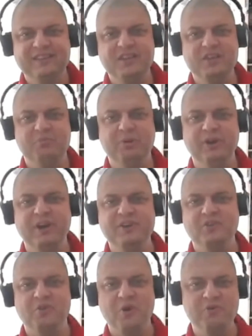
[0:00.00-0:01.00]
you'd put on
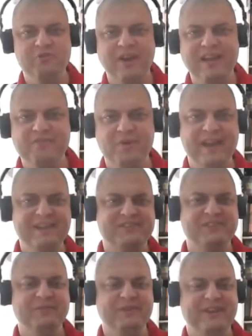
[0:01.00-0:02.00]
your own driveway.
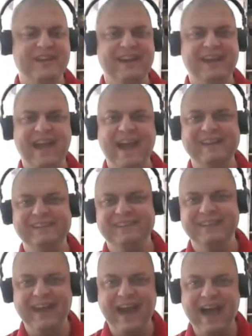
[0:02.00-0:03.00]
So we kind of added
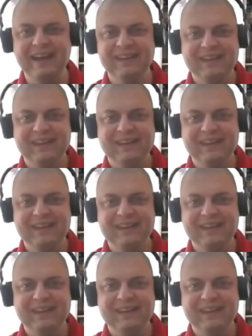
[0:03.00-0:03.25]
to that.